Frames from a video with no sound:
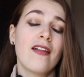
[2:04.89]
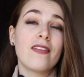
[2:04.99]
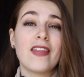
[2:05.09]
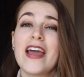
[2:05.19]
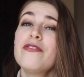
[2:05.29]

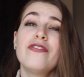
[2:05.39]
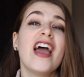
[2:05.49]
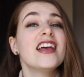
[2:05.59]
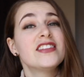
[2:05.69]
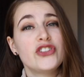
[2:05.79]
Life
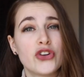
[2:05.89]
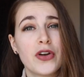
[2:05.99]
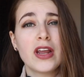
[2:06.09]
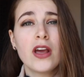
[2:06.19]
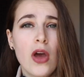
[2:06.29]
is a
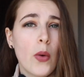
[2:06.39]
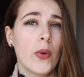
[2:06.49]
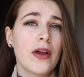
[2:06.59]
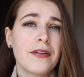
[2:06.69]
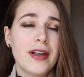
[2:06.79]
journey.
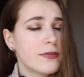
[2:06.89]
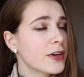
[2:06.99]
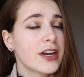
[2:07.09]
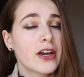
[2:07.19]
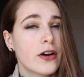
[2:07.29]
We are never
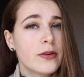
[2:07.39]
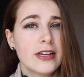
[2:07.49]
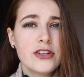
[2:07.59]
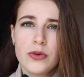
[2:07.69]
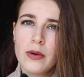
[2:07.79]
going to go
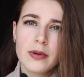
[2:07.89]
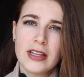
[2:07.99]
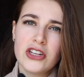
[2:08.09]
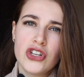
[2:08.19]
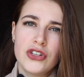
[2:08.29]
into a
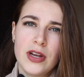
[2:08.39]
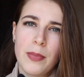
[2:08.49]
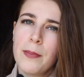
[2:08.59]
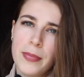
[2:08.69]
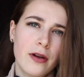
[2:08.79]

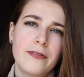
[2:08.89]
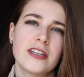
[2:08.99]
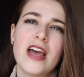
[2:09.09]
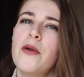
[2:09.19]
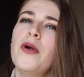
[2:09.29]
relationship
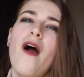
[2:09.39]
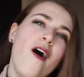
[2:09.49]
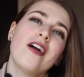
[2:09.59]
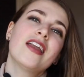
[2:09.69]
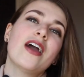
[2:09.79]
perfect, and we're
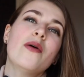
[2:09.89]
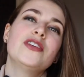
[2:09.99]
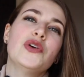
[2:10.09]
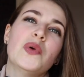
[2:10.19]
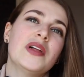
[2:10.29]
all going to go
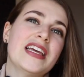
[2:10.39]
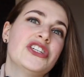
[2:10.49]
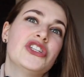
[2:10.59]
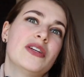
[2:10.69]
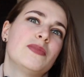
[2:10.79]
into
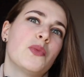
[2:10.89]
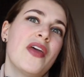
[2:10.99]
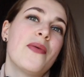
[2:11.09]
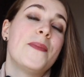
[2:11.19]
relationships with